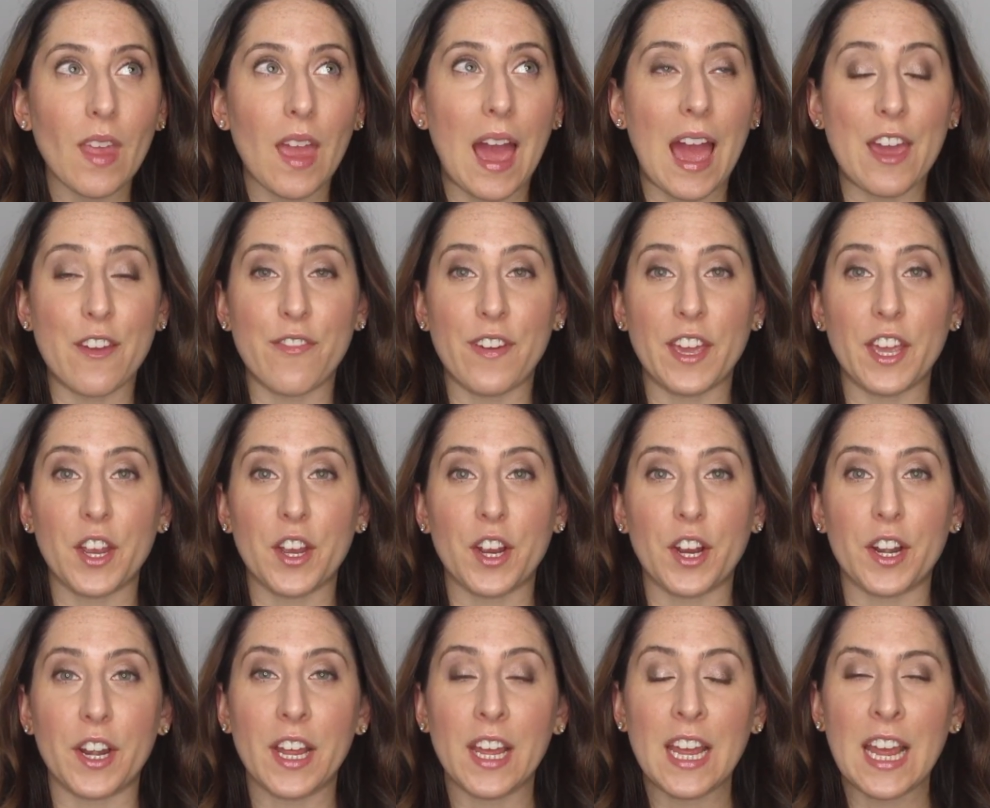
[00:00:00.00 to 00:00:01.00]
I
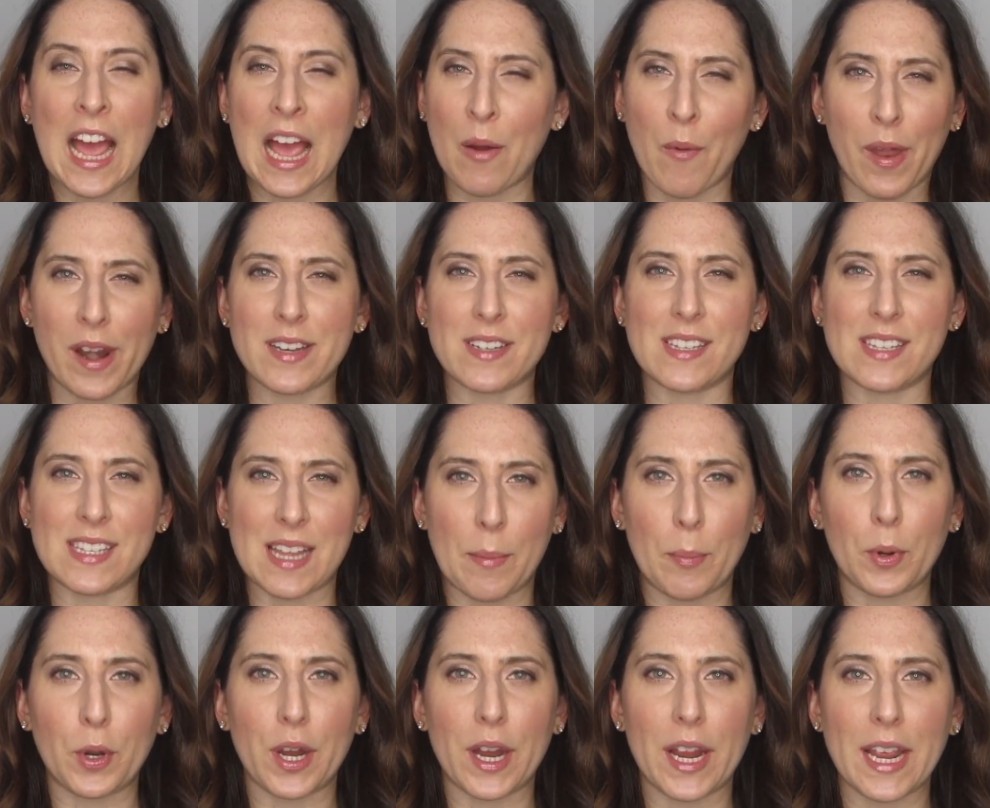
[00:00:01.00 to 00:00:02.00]
figured I wanted to
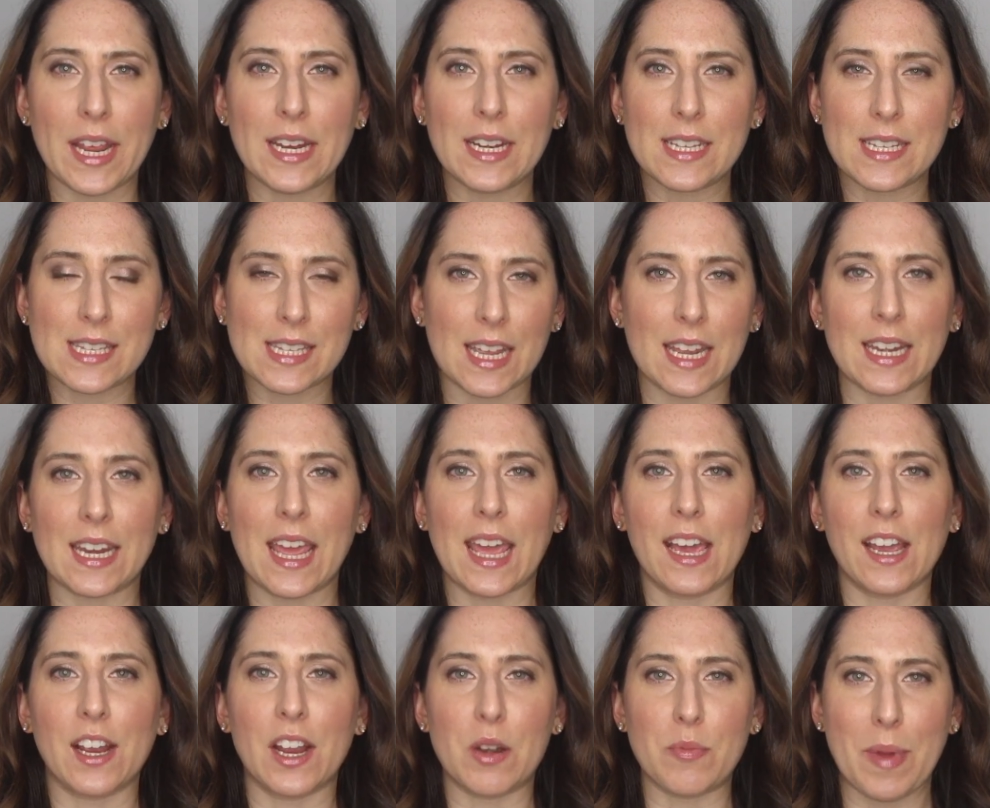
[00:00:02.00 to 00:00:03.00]
separate
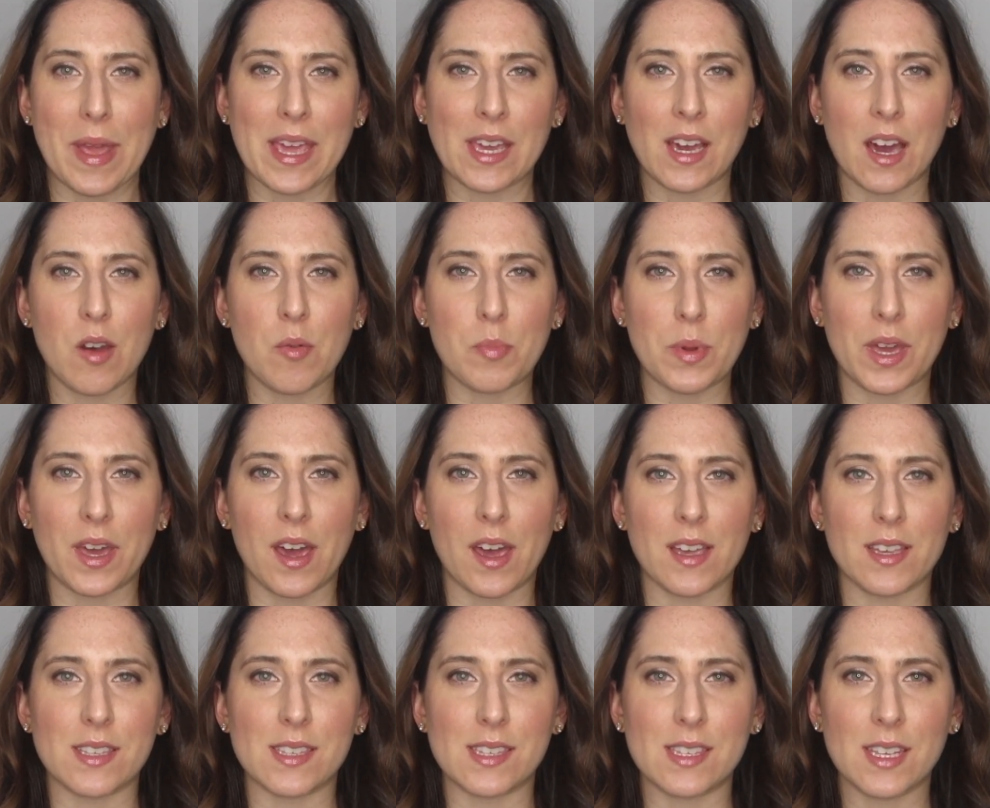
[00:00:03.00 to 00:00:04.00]
skincare and makeup
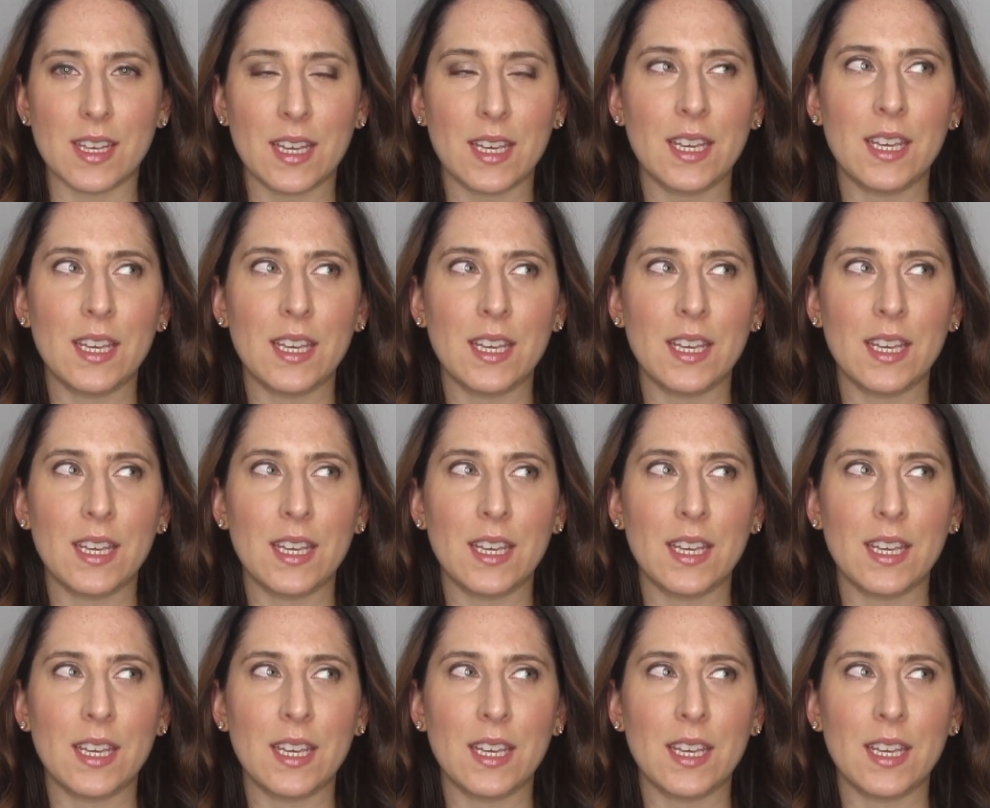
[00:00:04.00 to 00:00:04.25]
because